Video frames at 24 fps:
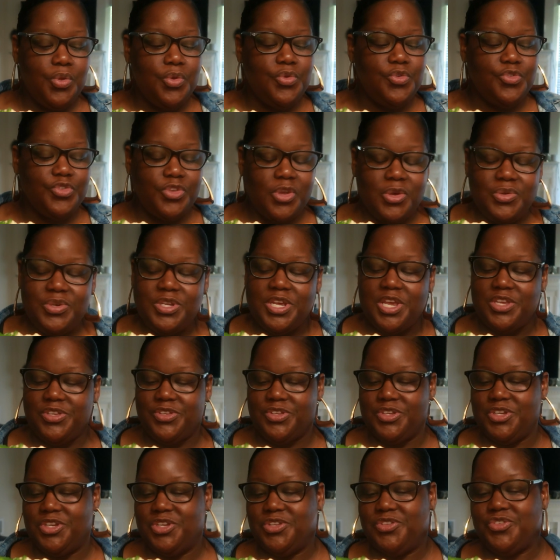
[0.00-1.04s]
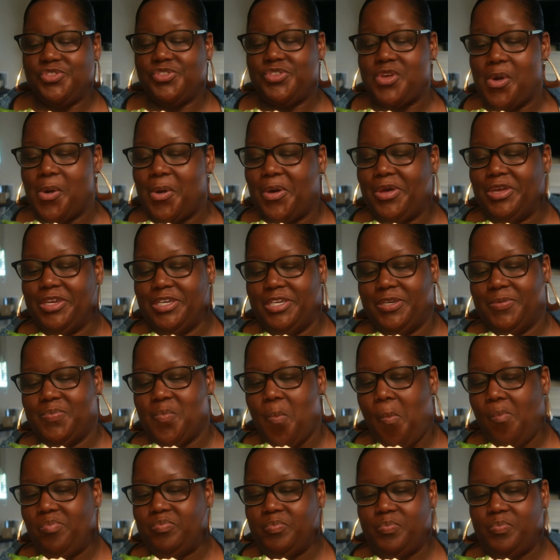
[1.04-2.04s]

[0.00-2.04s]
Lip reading: So tasty and so good.